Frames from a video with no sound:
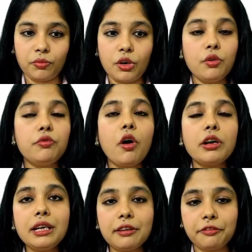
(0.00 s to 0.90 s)

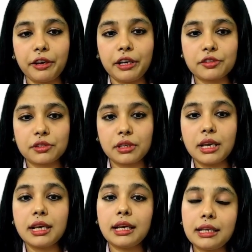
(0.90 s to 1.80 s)
Foreign affairs,
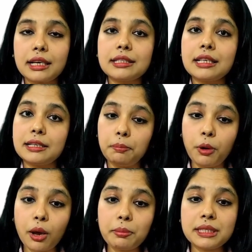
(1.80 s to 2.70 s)
conducting
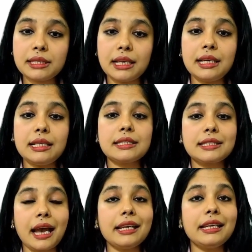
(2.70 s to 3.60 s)
diplomacy,
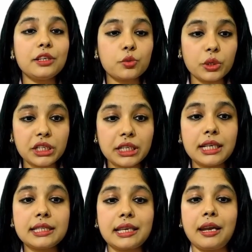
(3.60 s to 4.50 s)
signing
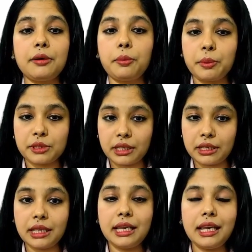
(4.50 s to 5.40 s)
treaties, and
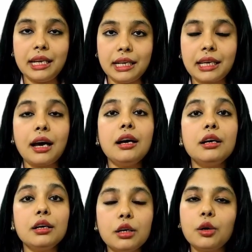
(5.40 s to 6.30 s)
representing India
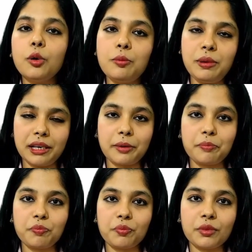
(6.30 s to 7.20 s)
globally.
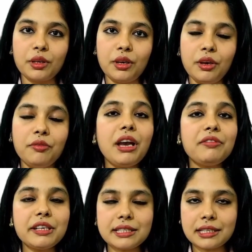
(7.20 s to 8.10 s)
We have
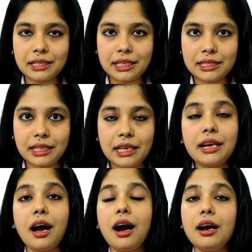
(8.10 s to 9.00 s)
recently
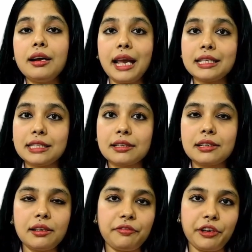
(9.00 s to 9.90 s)
seen our
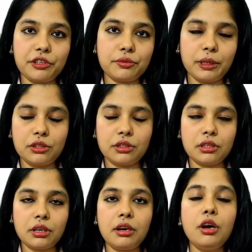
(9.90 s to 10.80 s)
external affairs
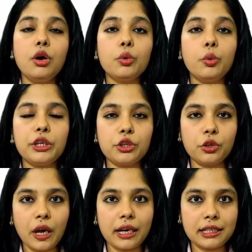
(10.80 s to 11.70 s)
minister going to
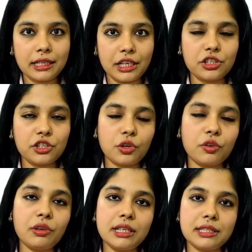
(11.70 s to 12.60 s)
United Nations
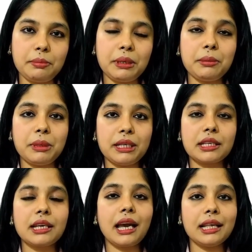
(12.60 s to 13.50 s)
General Assembly
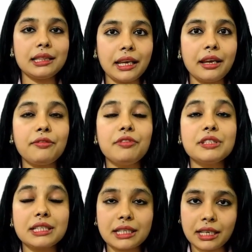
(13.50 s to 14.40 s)
meeting and they're
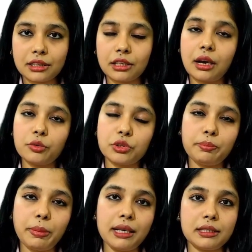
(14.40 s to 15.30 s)
visiting the
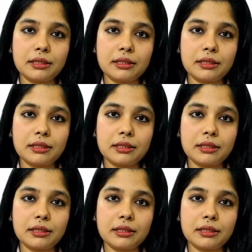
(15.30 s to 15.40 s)
counterparts.